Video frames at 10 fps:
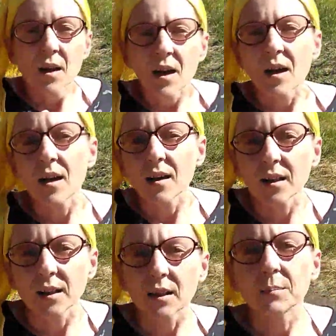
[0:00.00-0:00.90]

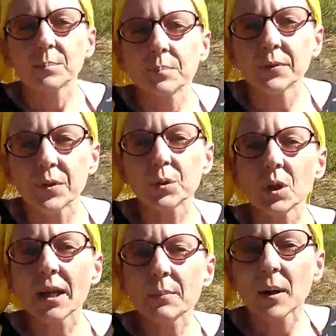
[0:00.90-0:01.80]
if you
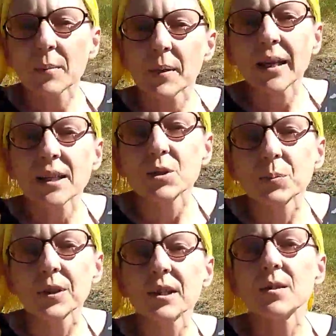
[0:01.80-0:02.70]
like my page,
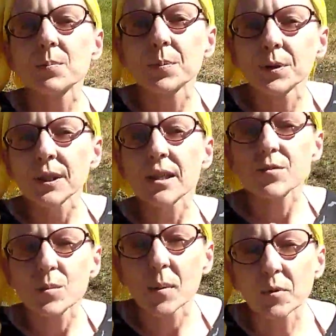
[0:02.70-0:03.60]

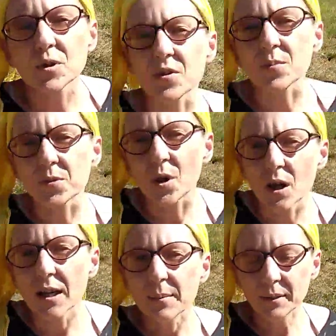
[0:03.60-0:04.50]
please remember to subscribe.